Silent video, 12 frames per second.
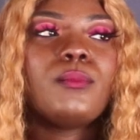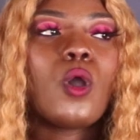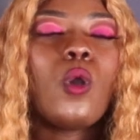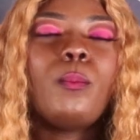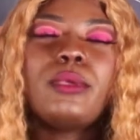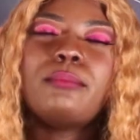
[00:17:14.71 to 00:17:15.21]

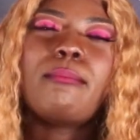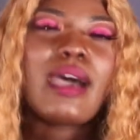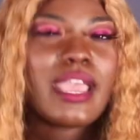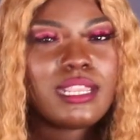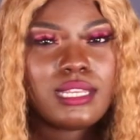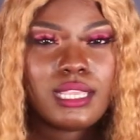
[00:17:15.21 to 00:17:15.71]

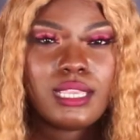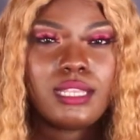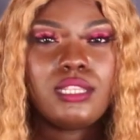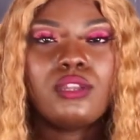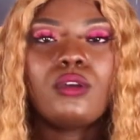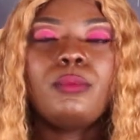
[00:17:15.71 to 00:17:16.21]

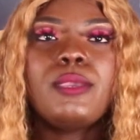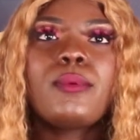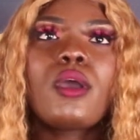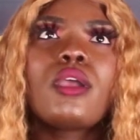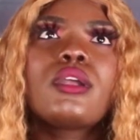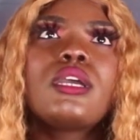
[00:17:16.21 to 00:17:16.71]
open-minded. You know,
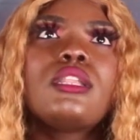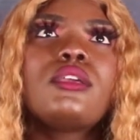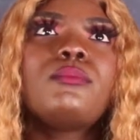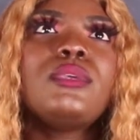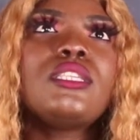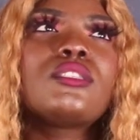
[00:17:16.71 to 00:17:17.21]
people aren't
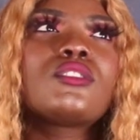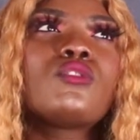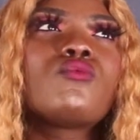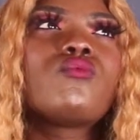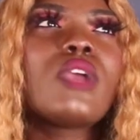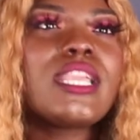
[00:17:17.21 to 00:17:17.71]
going to be
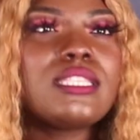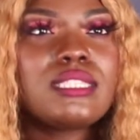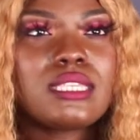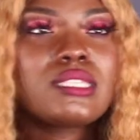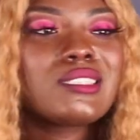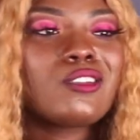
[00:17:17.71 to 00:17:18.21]
so
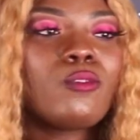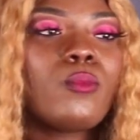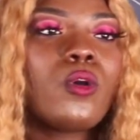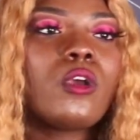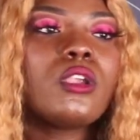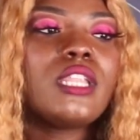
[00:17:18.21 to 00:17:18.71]
racist no
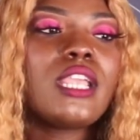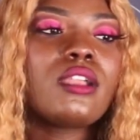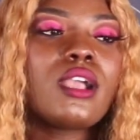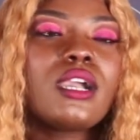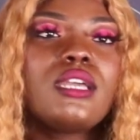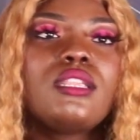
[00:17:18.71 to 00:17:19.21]
more. They're
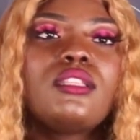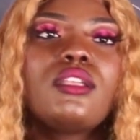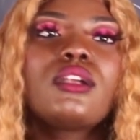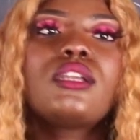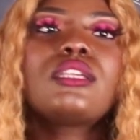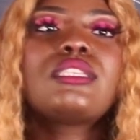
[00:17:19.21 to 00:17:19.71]

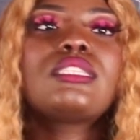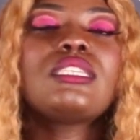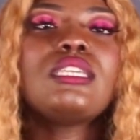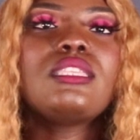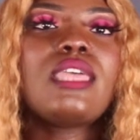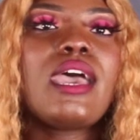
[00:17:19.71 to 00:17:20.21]
going to
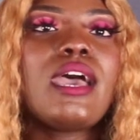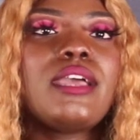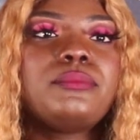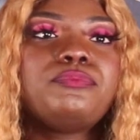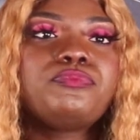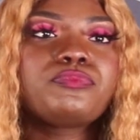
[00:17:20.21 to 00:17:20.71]
see
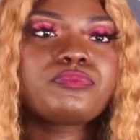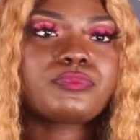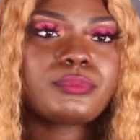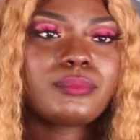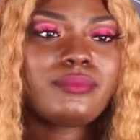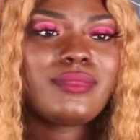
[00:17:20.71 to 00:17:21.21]
that
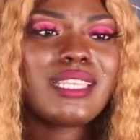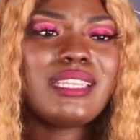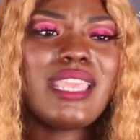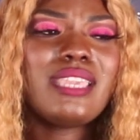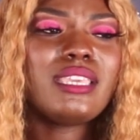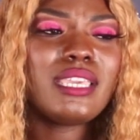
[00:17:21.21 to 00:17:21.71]

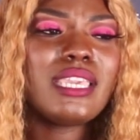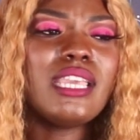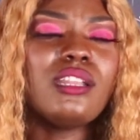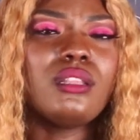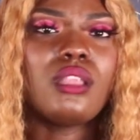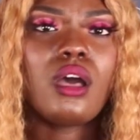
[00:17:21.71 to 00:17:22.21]
they can
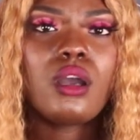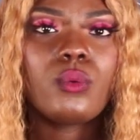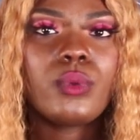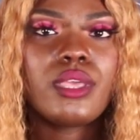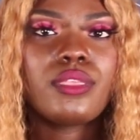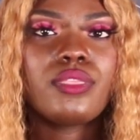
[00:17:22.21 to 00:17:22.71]
get
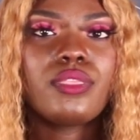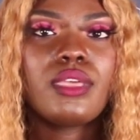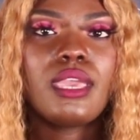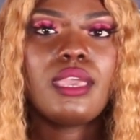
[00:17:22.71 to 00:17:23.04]
along with